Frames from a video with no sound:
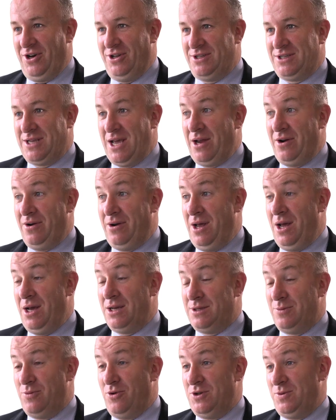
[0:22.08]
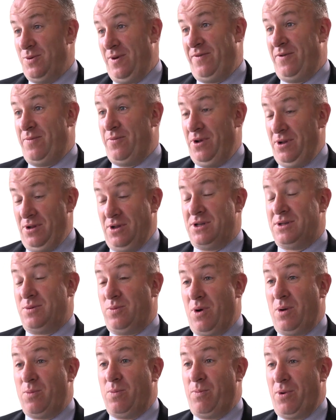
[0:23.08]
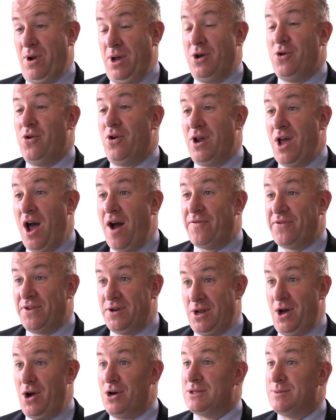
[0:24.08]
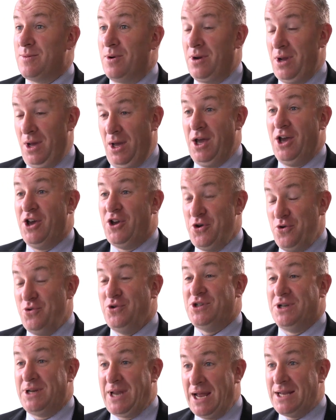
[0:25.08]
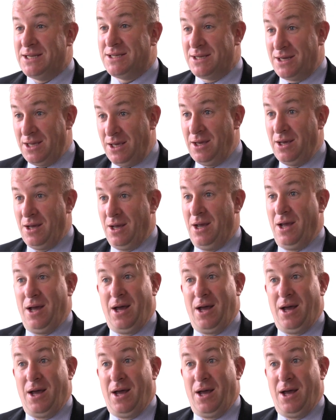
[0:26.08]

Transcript: On Saturday, I suppose we have to bring just what Brian Cody often talks about, huge intensity.